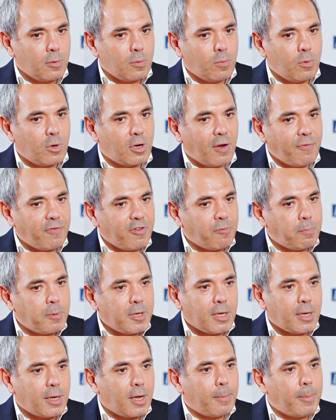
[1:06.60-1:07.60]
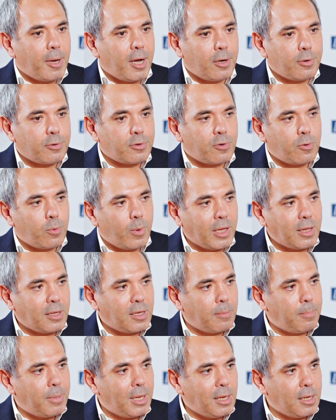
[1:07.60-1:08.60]
we're roughly speaking about
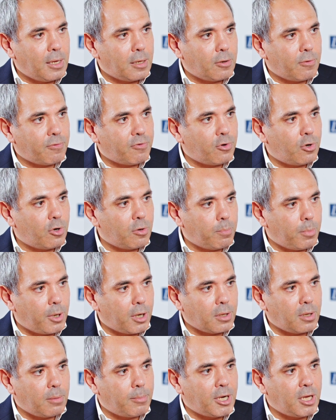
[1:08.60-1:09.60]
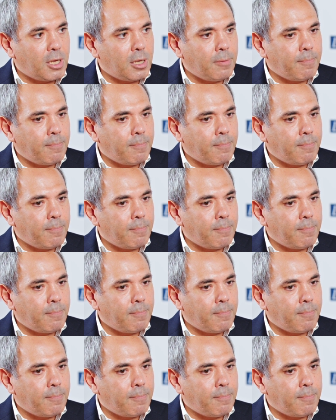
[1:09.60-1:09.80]
20 billion of third-party money,